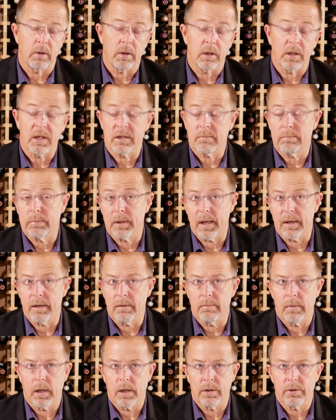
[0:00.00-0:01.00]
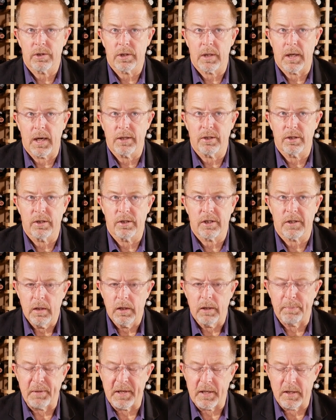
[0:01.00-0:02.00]
or at least blended malt scotches.
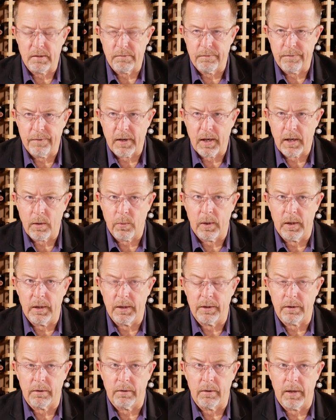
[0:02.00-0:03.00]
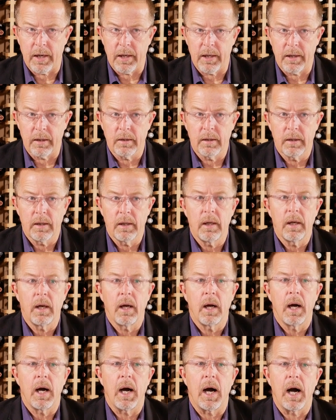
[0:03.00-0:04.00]
The peat is very well integrated
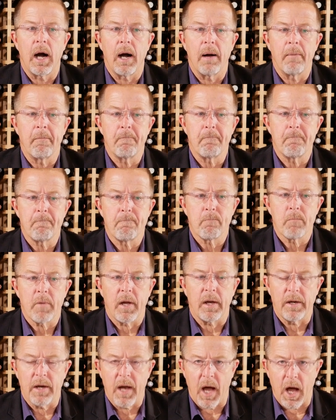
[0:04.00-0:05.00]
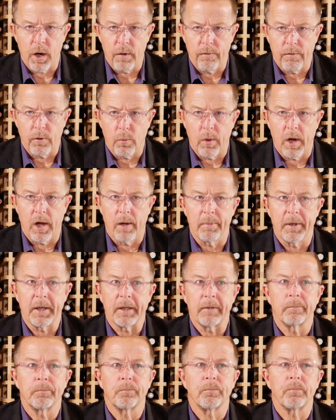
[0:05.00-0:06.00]
and not
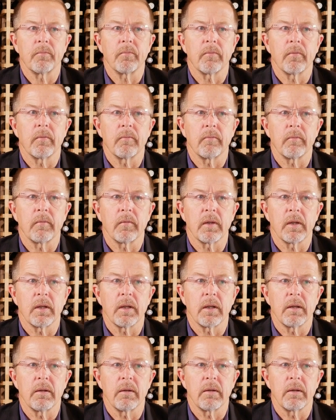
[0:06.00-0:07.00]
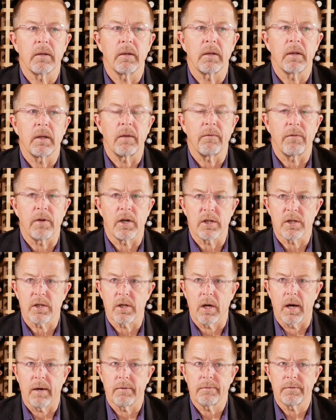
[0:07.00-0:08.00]
overwhelming and very
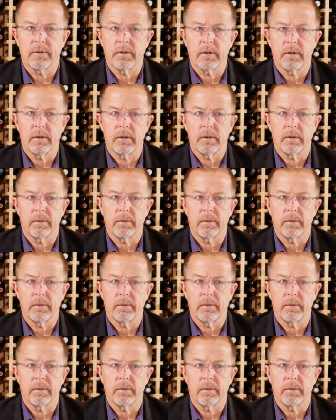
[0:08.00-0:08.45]
soft.